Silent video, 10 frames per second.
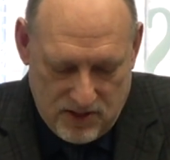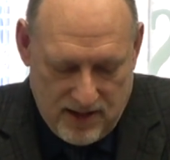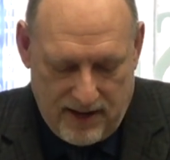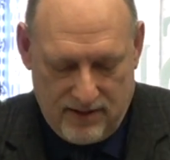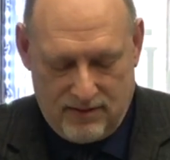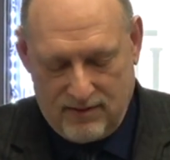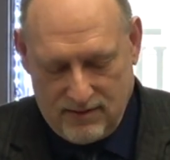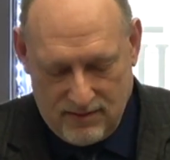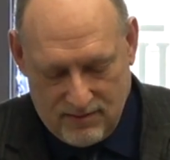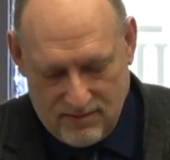Satan,
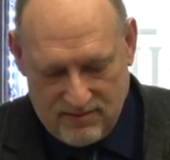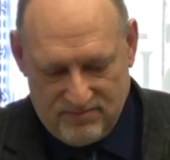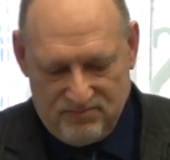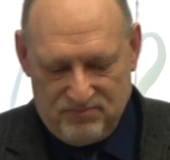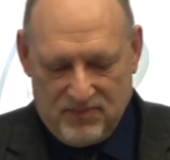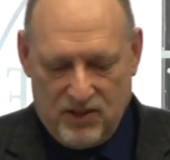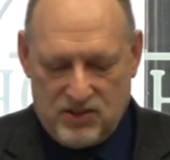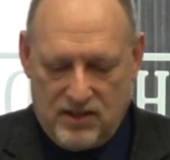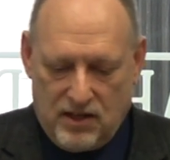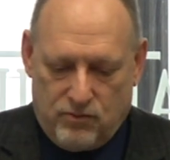
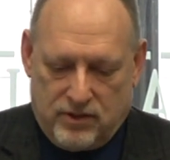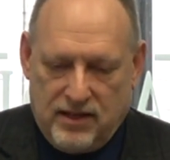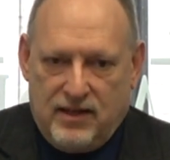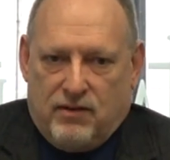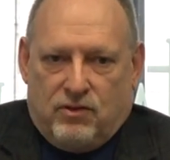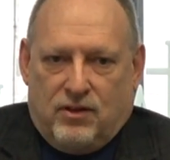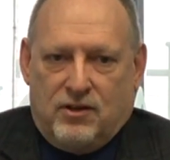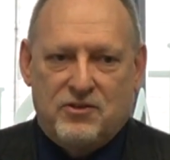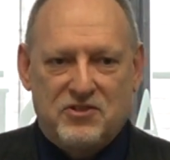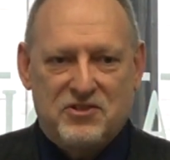here's the other one. He never
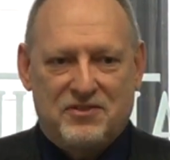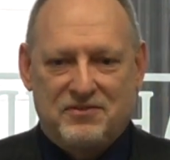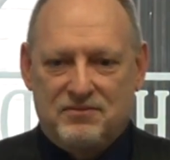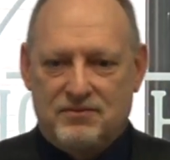learns.